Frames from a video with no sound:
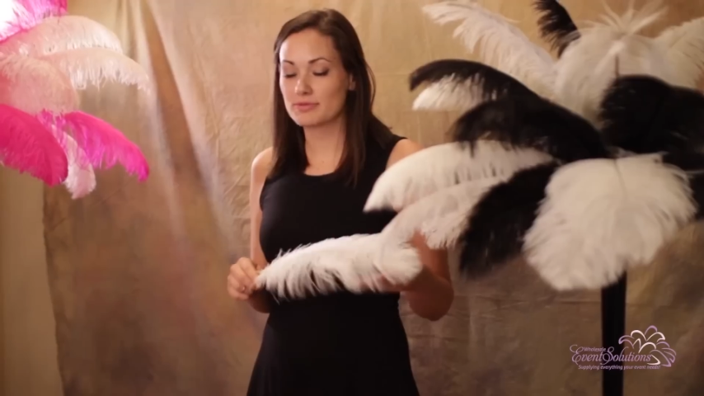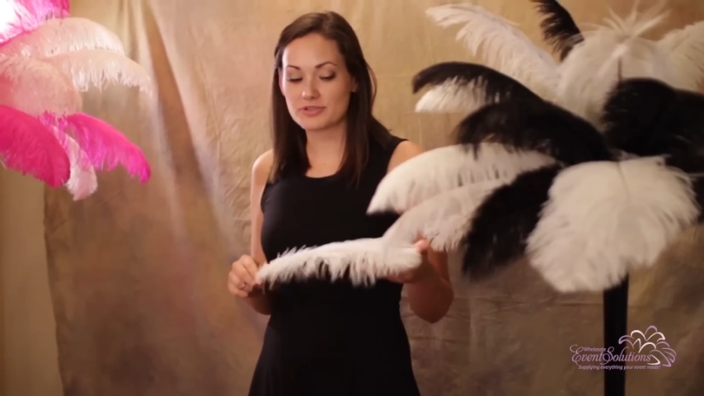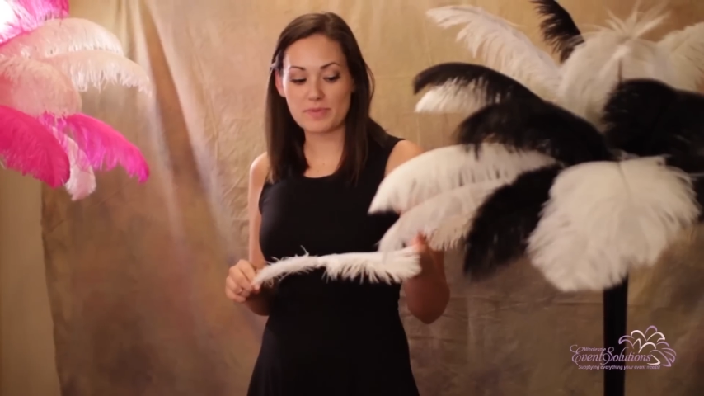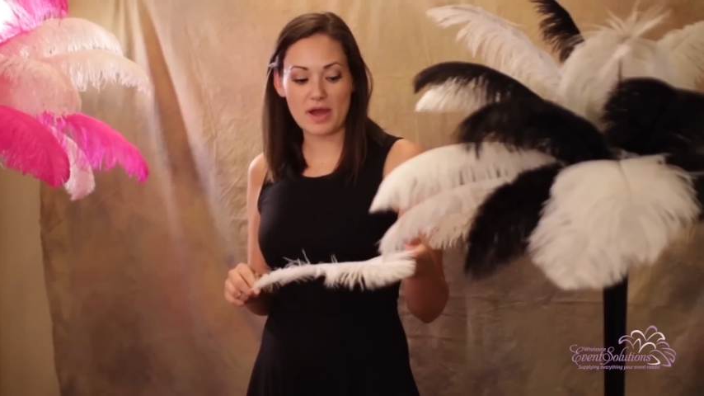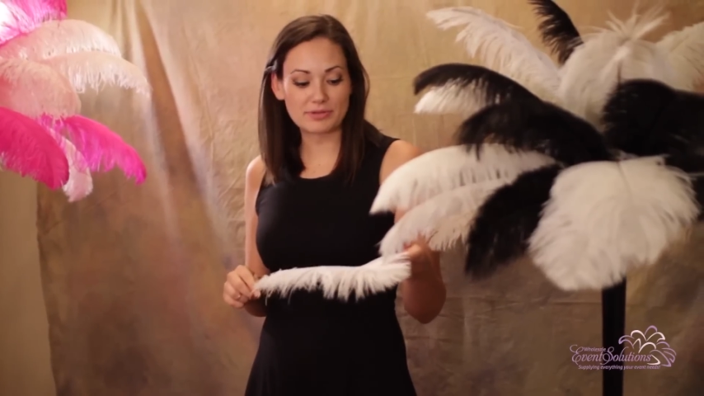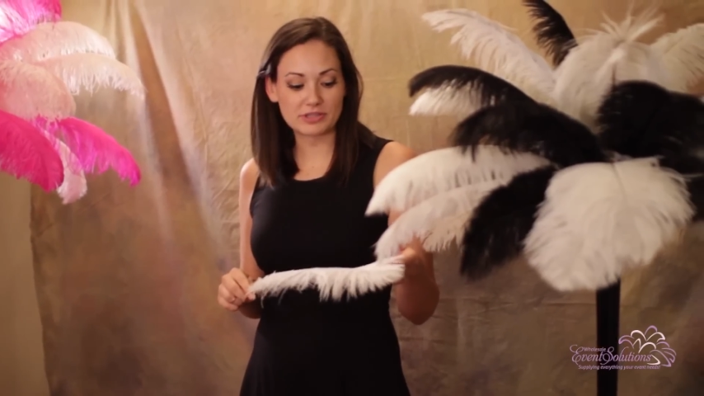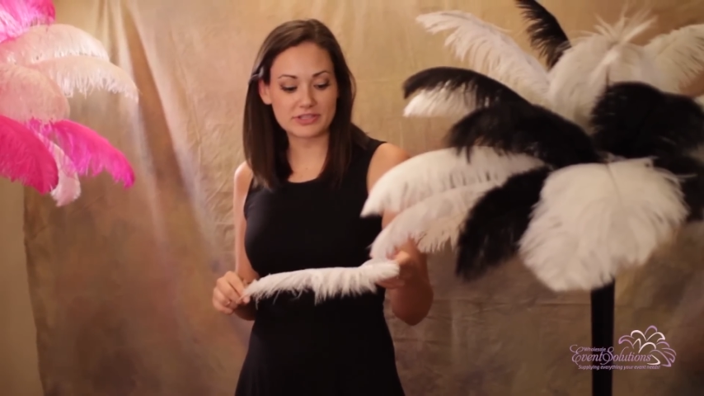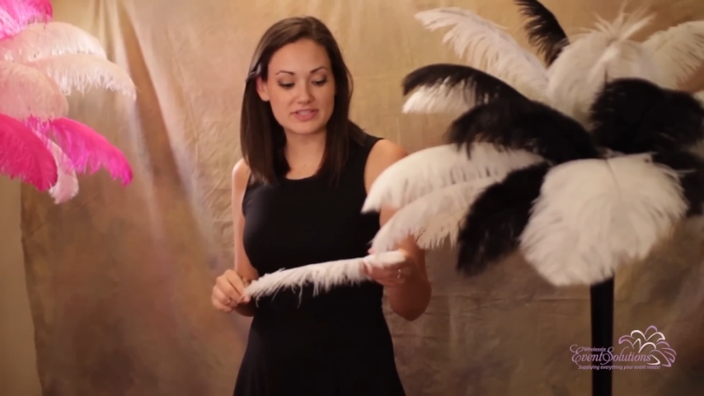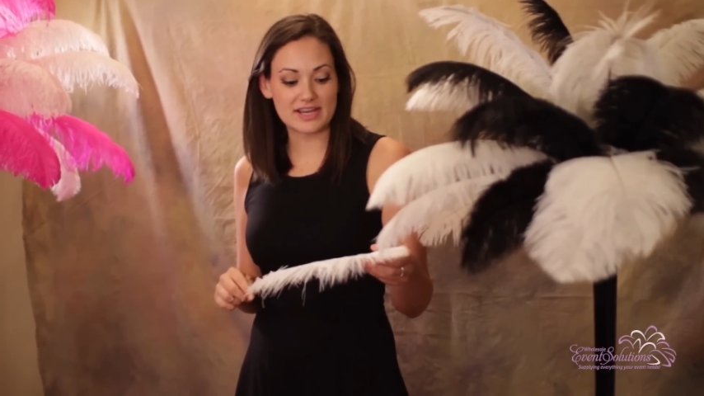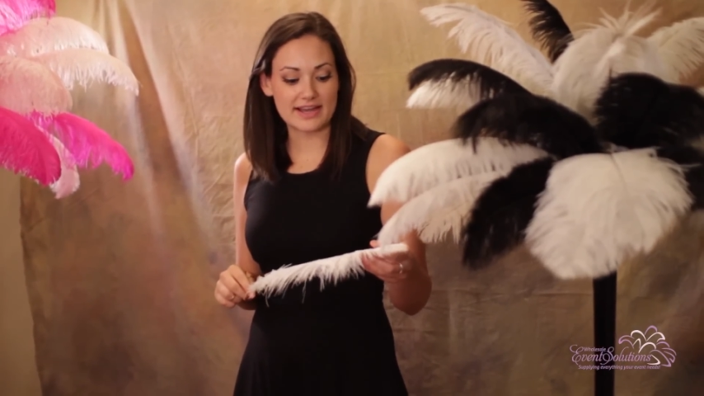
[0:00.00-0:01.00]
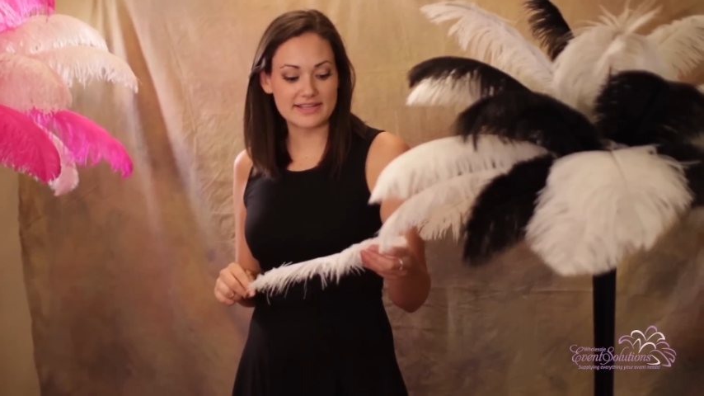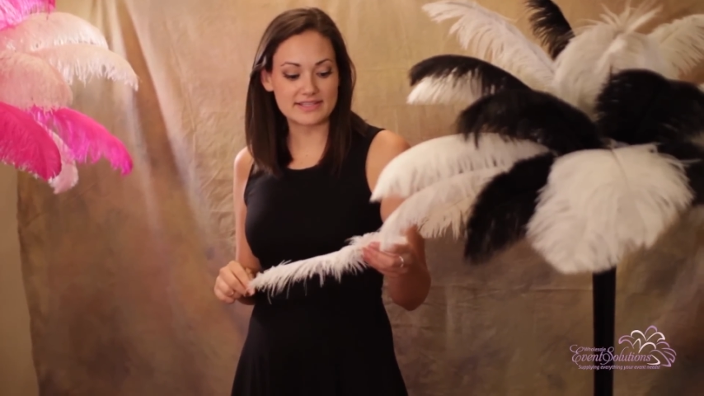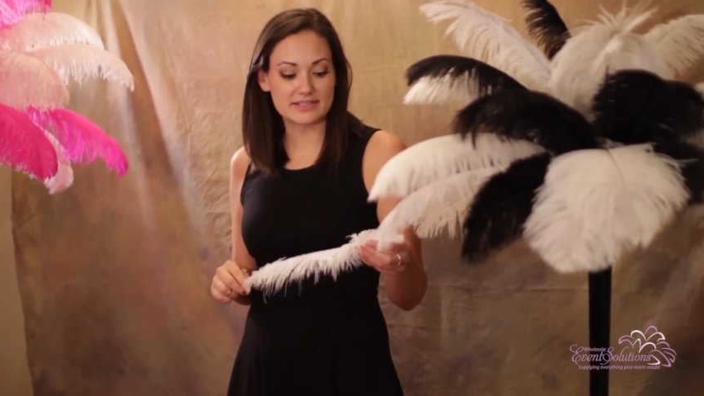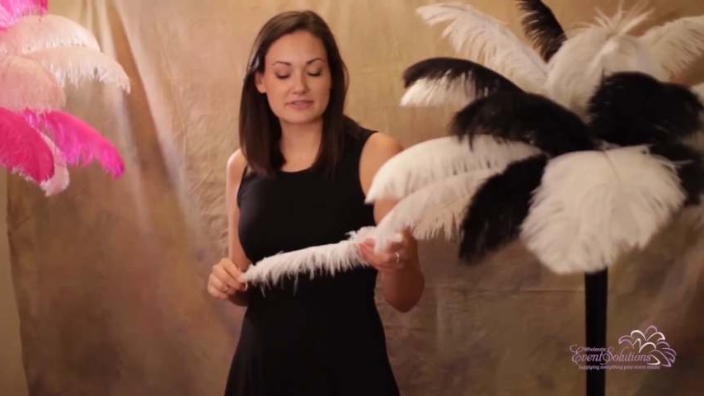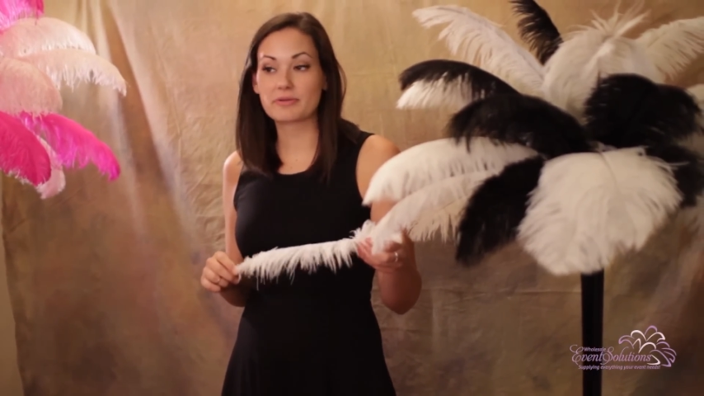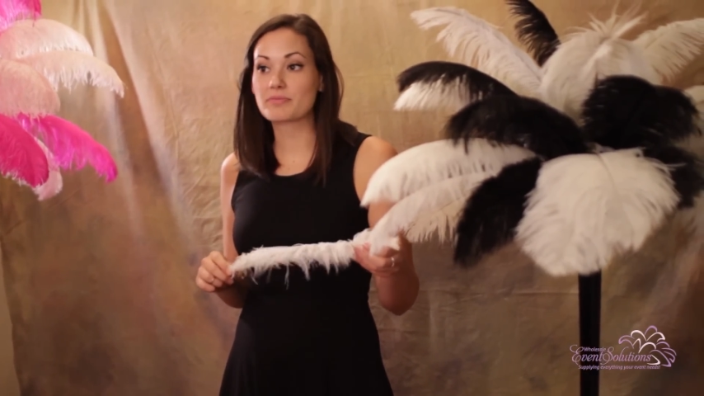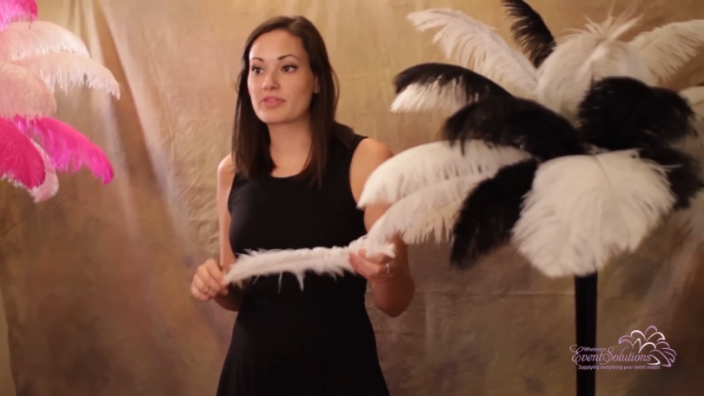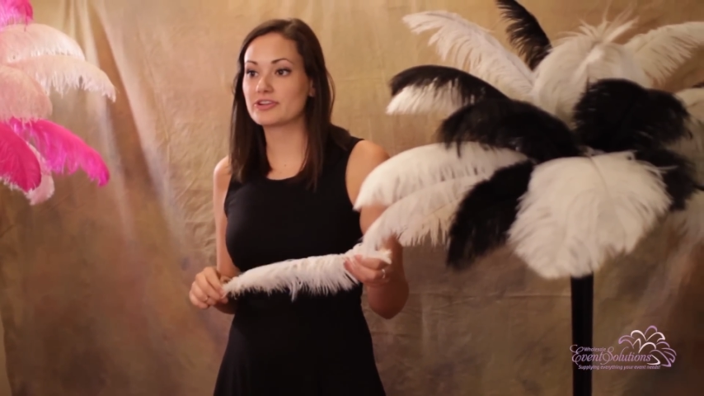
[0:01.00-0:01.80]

most popular size is from